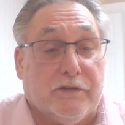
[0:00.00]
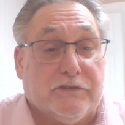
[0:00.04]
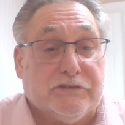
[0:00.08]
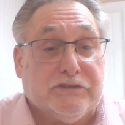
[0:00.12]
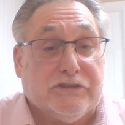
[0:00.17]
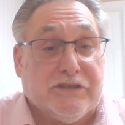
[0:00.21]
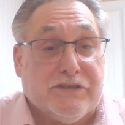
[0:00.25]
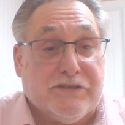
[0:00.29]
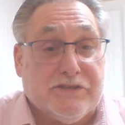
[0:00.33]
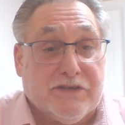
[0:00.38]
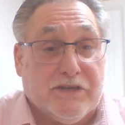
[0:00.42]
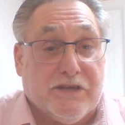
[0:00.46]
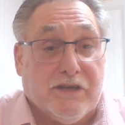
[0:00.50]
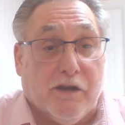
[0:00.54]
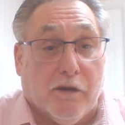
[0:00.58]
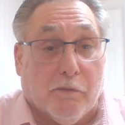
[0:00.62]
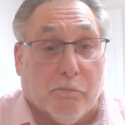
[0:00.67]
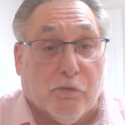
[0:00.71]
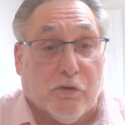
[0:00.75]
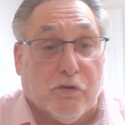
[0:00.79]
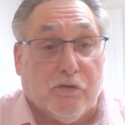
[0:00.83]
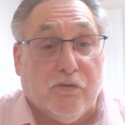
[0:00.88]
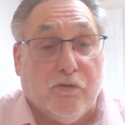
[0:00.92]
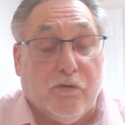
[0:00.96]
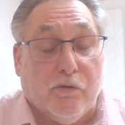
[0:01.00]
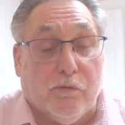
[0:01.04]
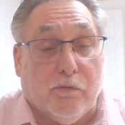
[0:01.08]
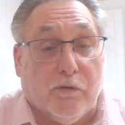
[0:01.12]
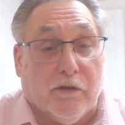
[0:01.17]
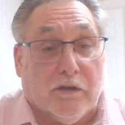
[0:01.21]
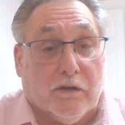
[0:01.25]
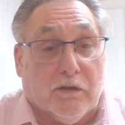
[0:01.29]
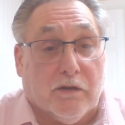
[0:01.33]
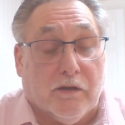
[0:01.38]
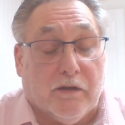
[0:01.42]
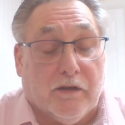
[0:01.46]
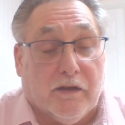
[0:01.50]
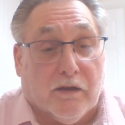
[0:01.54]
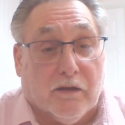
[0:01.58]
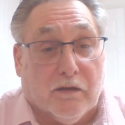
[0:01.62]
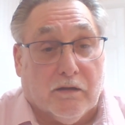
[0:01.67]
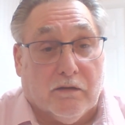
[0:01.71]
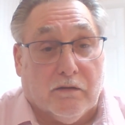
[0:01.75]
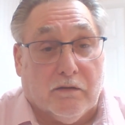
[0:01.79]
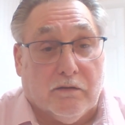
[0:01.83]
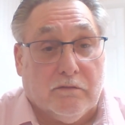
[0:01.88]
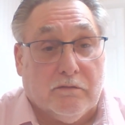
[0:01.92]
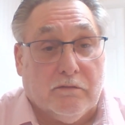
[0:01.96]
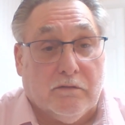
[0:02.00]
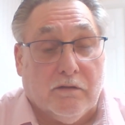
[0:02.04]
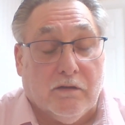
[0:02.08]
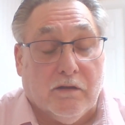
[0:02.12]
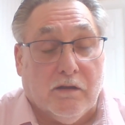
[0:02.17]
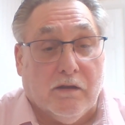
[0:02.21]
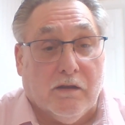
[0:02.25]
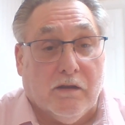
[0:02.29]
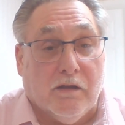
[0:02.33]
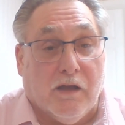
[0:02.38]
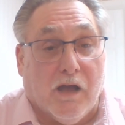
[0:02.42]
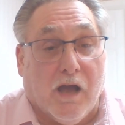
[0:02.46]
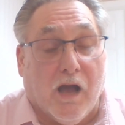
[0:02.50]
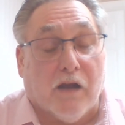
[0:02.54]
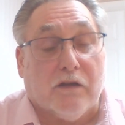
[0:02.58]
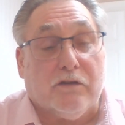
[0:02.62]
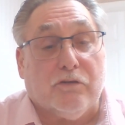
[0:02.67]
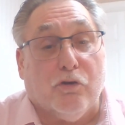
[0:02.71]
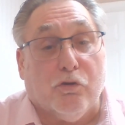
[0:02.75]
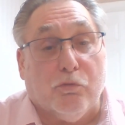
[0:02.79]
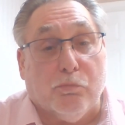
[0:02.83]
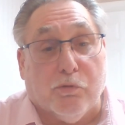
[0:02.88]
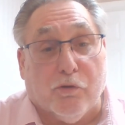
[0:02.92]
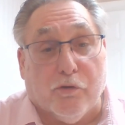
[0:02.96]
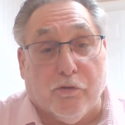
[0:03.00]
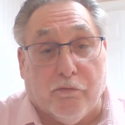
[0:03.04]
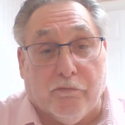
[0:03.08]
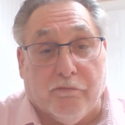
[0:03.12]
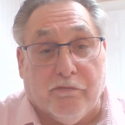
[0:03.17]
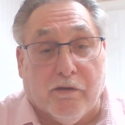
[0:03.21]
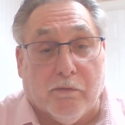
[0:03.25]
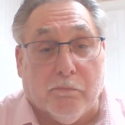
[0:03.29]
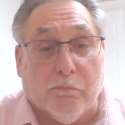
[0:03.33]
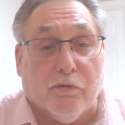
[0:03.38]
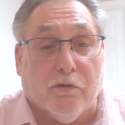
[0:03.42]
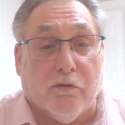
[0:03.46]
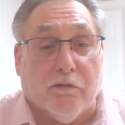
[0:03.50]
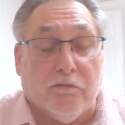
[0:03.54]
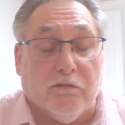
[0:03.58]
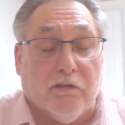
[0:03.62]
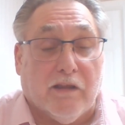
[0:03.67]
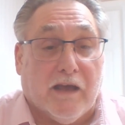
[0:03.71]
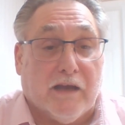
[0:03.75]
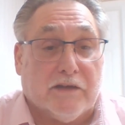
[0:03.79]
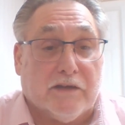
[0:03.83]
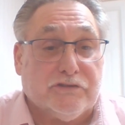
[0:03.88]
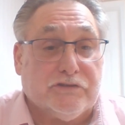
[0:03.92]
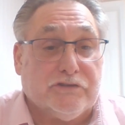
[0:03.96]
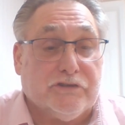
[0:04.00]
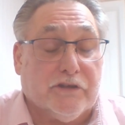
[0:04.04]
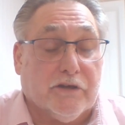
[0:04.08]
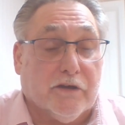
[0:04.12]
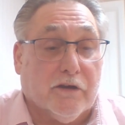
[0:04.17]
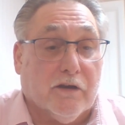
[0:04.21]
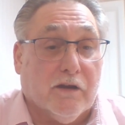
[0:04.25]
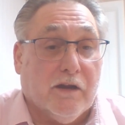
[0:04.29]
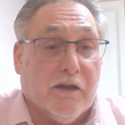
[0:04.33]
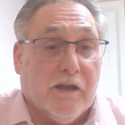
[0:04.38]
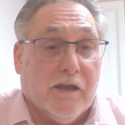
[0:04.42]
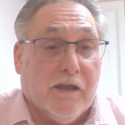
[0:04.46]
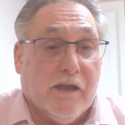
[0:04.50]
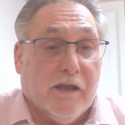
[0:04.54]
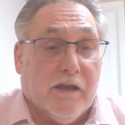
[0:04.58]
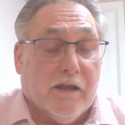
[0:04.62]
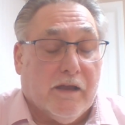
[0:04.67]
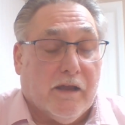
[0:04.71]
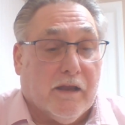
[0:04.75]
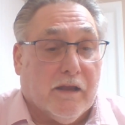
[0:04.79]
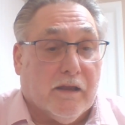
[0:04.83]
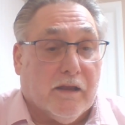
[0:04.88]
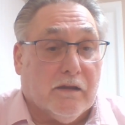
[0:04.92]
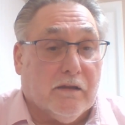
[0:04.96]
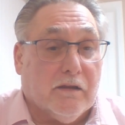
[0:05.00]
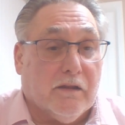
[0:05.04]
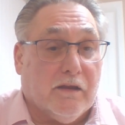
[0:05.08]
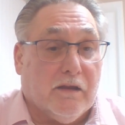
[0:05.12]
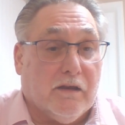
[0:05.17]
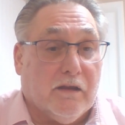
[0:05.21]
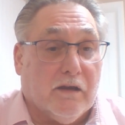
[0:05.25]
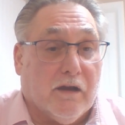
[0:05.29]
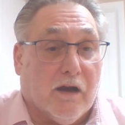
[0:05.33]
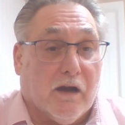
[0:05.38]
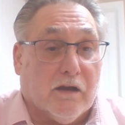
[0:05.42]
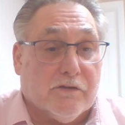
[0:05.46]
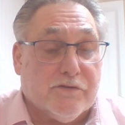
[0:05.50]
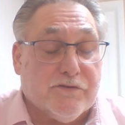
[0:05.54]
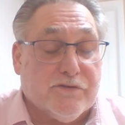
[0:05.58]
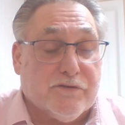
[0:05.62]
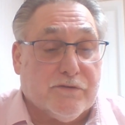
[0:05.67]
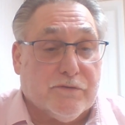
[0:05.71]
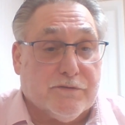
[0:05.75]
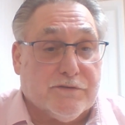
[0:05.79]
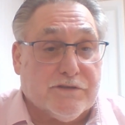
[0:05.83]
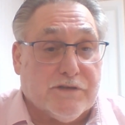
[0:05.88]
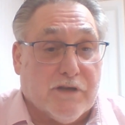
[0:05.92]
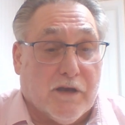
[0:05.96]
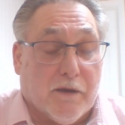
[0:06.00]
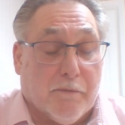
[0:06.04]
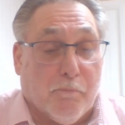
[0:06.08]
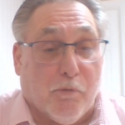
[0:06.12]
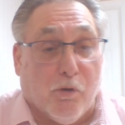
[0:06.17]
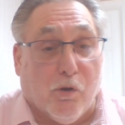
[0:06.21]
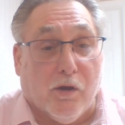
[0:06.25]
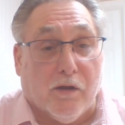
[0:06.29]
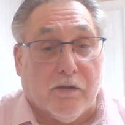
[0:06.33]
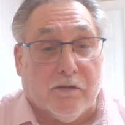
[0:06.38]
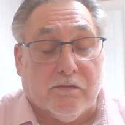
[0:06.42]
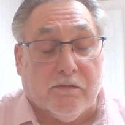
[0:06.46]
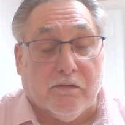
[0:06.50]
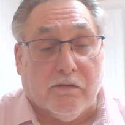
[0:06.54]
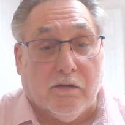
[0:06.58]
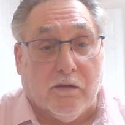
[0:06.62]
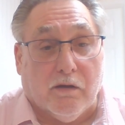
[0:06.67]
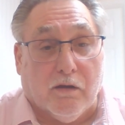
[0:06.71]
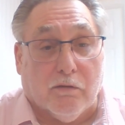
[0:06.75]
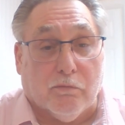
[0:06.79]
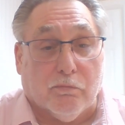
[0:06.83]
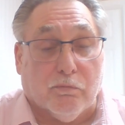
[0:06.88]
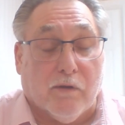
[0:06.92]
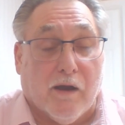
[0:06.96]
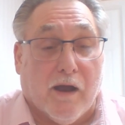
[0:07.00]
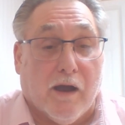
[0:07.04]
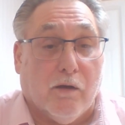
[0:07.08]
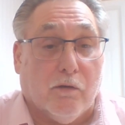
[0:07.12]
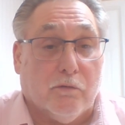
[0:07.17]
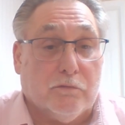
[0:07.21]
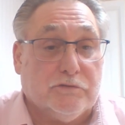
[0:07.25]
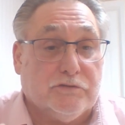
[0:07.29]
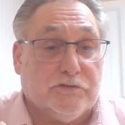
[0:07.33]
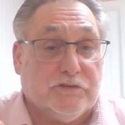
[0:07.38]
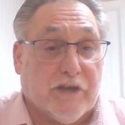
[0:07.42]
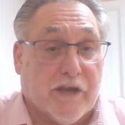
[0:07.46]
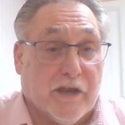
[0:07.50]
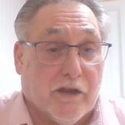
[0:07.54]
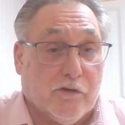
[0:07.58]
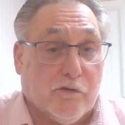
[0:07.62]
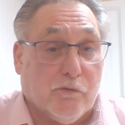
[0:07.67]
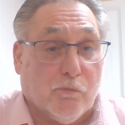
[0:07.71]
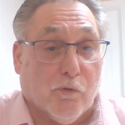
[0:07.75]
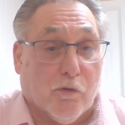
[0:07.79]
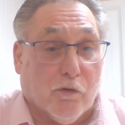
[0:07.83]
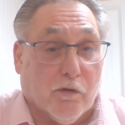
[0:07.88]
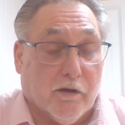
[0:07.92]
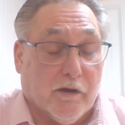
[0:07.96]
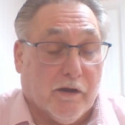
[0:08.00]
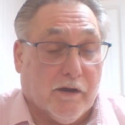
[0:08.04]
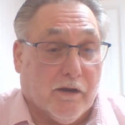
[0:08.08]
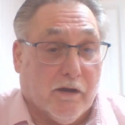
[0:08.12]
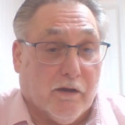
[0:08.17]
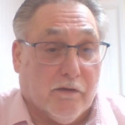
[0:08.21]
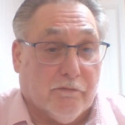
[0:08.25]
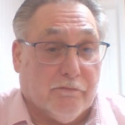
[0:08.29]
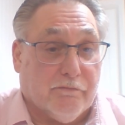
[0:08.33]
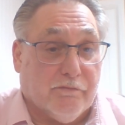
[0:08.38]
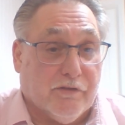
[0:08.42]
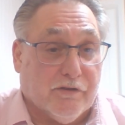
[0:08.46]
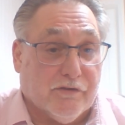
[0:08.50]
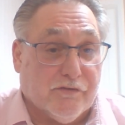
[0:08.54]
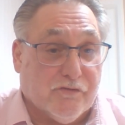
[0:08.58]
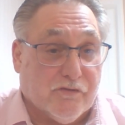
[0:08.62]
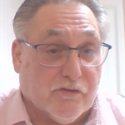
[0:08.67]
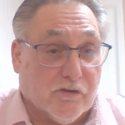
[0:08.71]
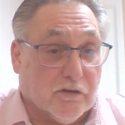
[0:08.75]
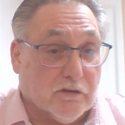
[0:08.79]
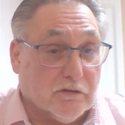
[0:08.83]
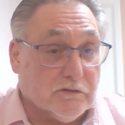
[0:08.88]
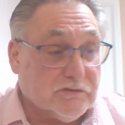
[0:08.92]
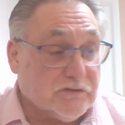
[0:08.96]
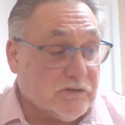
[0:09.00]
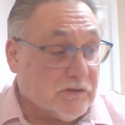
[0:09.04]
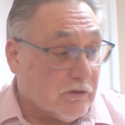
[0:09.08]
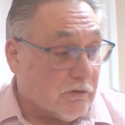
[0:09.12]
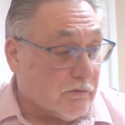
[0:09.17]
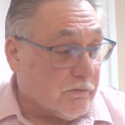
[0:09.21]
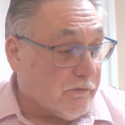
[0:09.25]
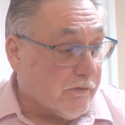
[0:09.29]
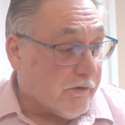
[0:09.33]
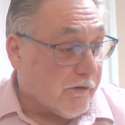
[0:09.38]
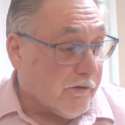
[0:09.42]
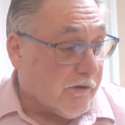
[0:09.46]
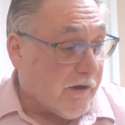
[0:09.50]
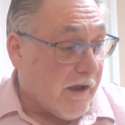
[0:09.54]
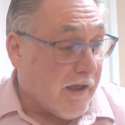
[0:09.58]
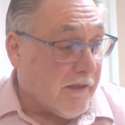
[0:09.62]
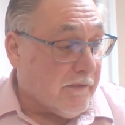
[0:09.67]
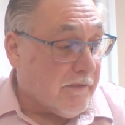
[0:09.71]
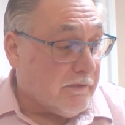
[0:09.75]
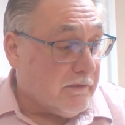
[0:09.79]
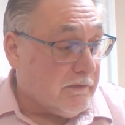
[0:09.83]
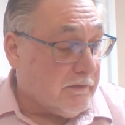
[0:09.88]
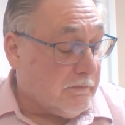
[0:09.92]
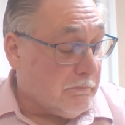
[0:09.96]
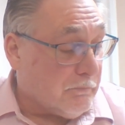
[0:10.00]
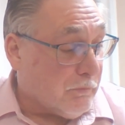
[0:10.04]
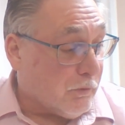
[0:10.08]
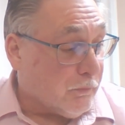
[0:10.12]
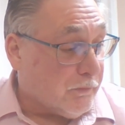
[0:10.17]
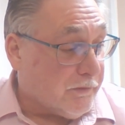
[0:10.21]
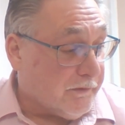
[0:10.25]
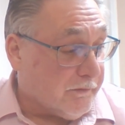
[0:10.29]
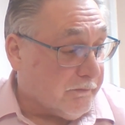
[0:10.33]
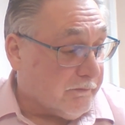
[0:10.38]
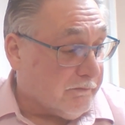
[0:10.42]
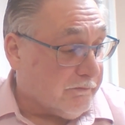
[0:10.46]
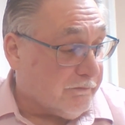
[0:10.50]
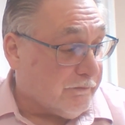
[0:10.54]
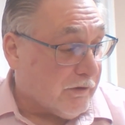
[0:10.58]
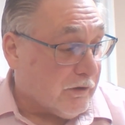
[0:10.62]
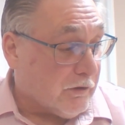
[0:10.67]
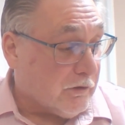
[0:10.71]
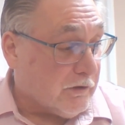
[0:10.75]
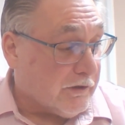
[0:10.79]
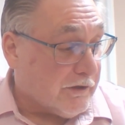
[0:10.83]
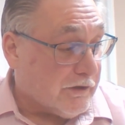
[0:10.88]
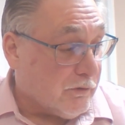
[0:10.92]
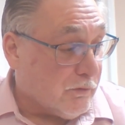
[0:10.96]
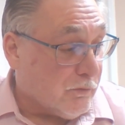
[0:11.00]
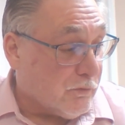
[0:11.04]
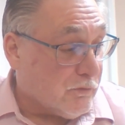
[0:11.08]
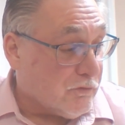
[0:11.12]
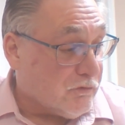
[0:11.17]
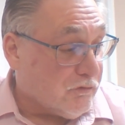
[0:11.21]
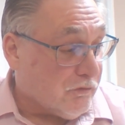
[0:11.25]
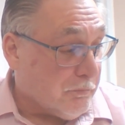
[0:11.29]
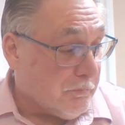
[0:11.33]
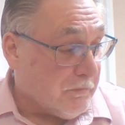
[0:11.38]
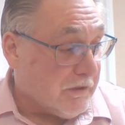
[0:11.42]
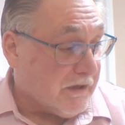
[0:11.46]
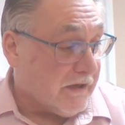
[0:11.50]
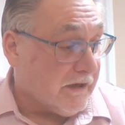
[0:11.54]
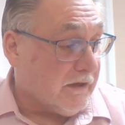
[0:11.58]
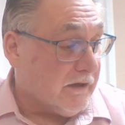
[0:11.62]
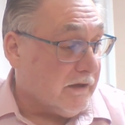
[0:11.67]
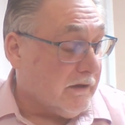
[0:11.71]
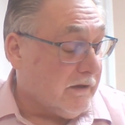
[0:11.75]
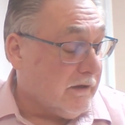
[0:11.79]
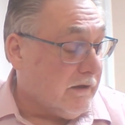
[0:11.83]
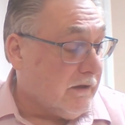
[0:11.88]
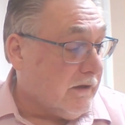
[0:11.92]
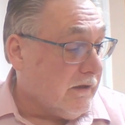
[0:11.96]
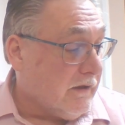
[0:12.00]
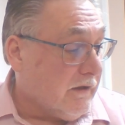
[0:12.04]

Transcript: the CZ number 2 in October, November of last year, and the Anschutz I bought around January of this year. So they're fairly new to me.